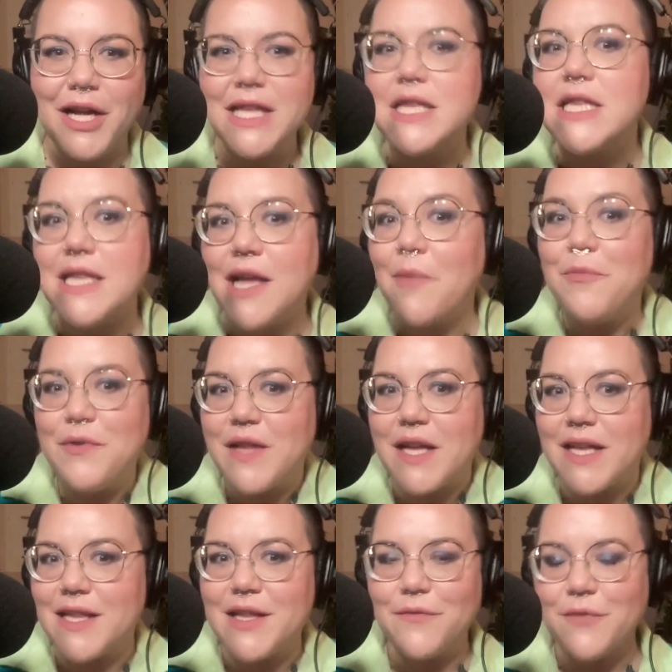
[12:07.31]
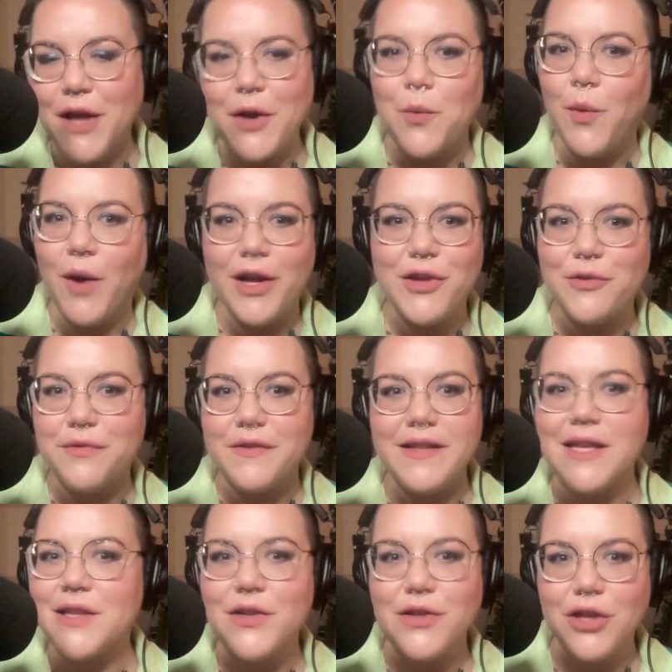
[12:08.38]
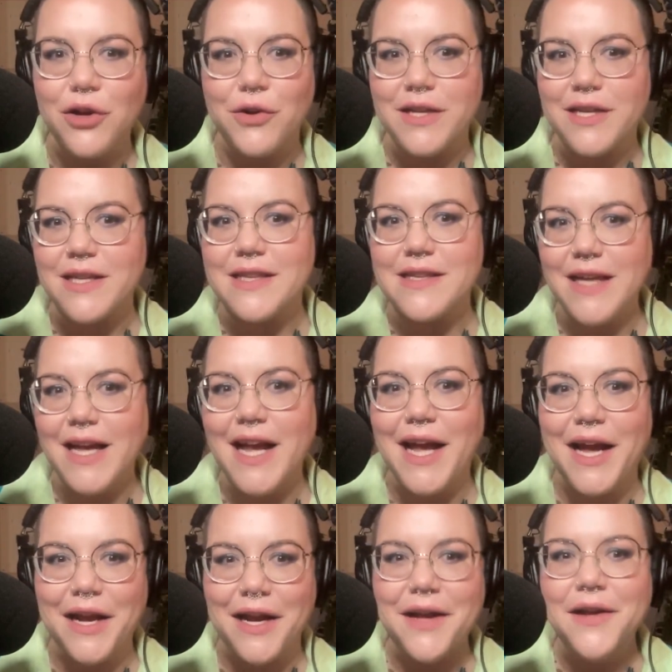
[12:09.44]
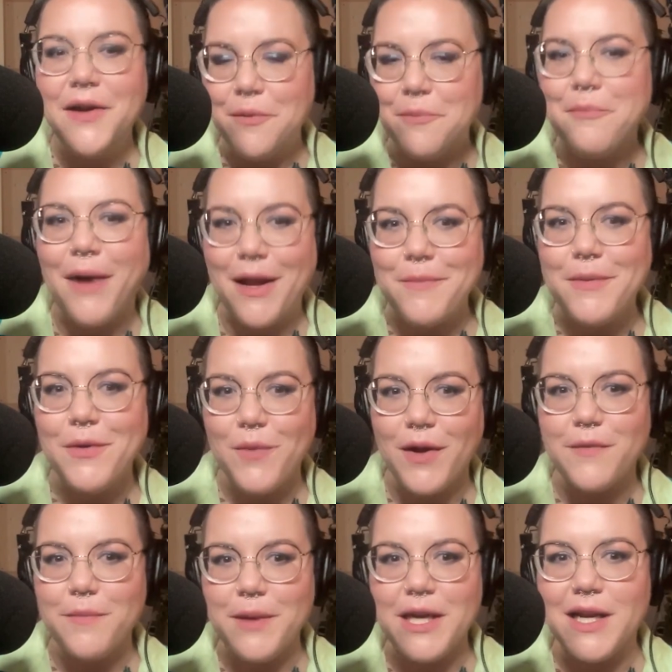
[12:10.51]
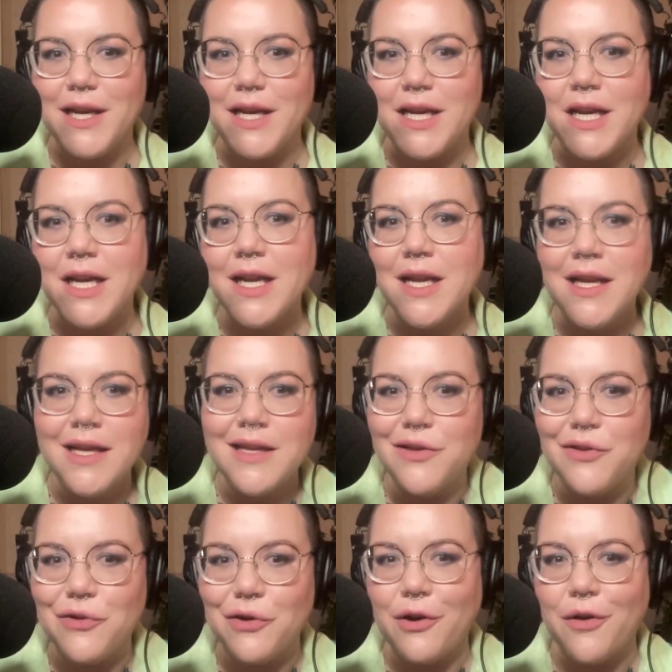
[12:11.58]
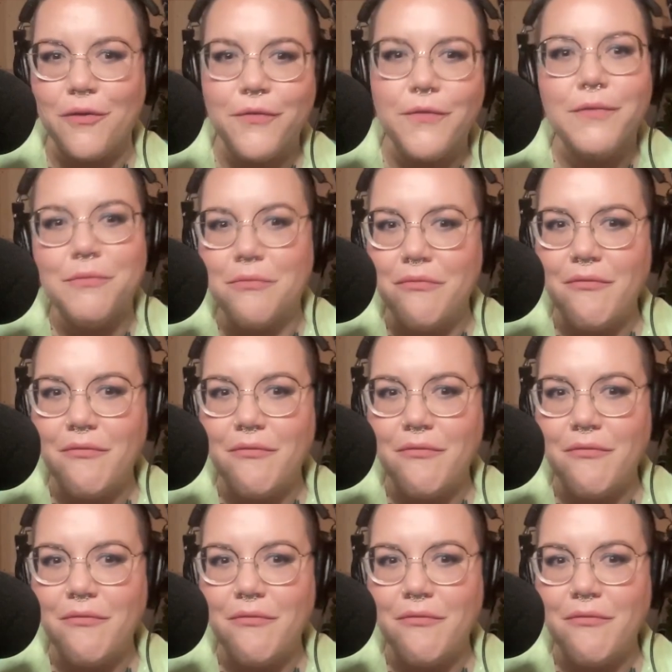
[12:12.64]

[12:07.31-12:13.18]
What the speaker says: substance of like what you since learned to sing might be what's being sort of